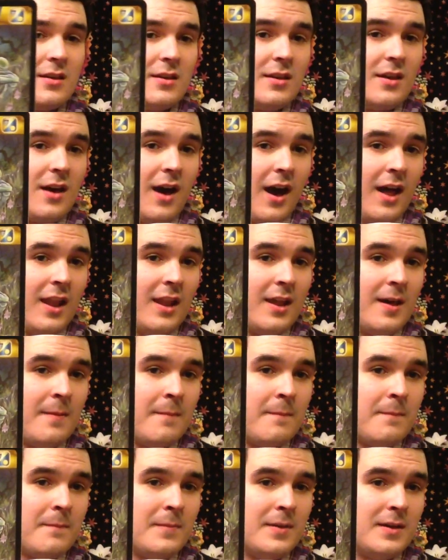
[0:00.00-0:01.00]

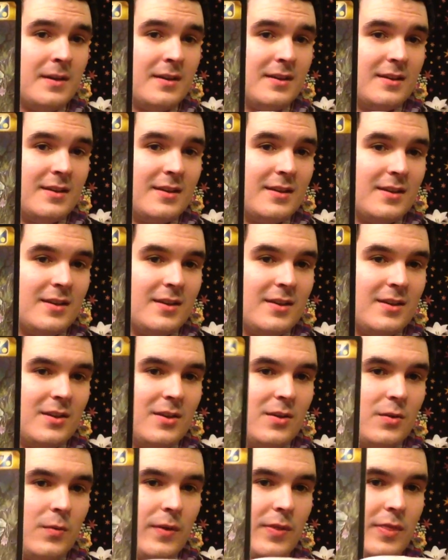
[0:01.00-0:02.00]
Gollum
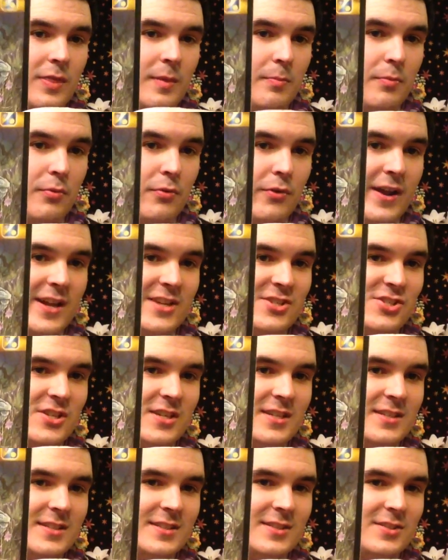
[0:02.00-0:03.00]
with the
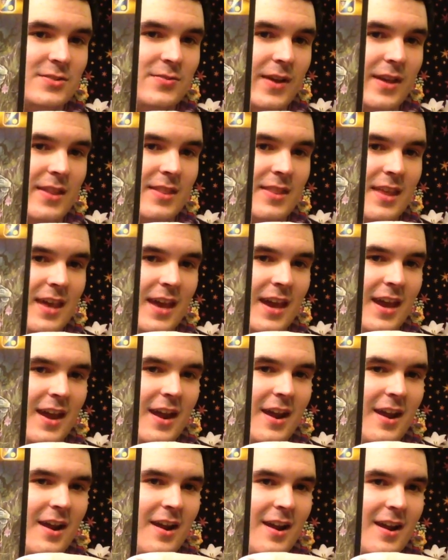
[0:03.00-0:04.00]
Precious right
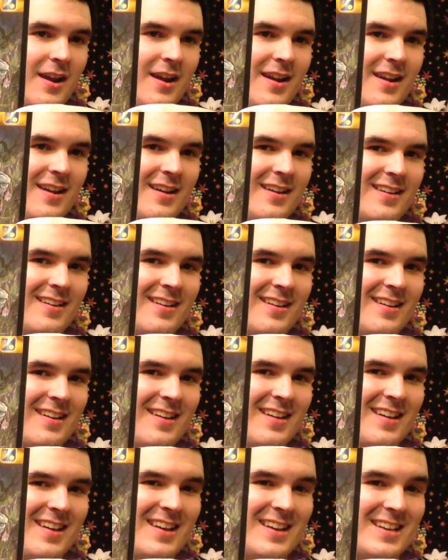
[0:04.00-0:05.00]
there.
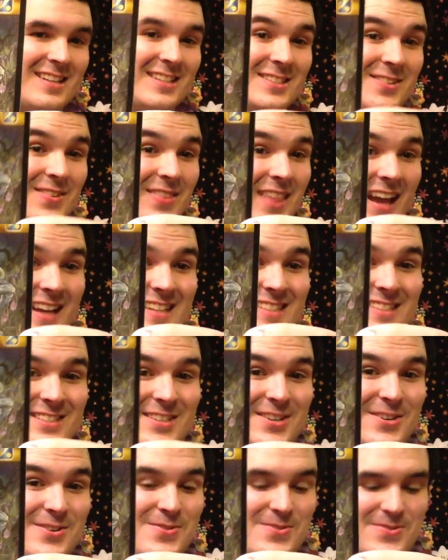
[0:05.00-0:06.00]
So that's
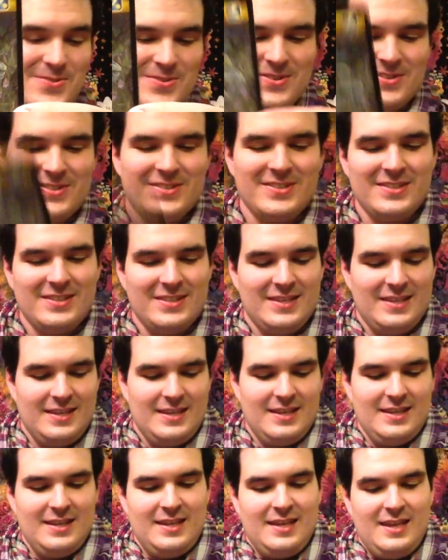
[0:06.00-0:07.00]
cool.
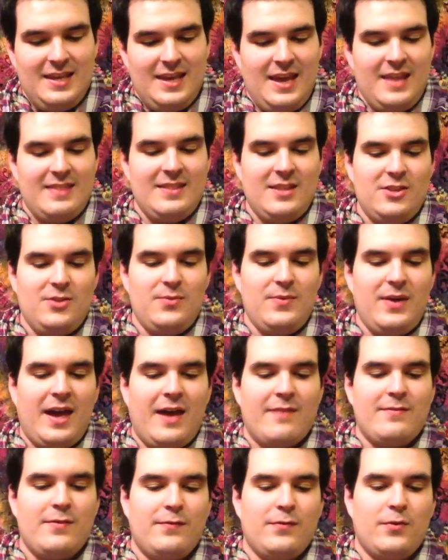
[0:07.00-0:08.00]
And then you
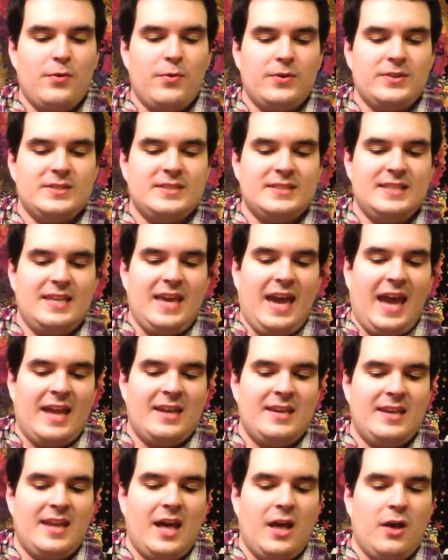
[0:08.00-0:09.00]
have, of course,
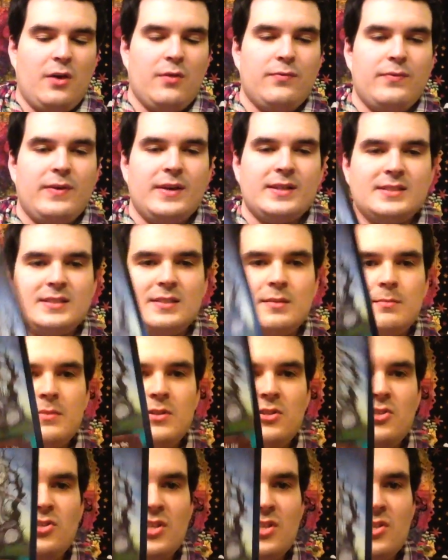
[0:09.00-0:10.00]
Gandalf as the
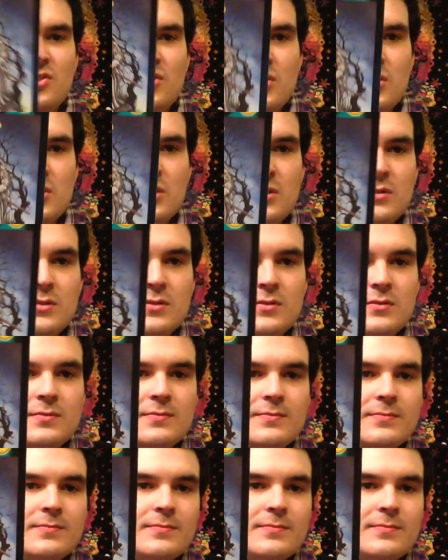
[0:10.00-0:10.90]
Magician.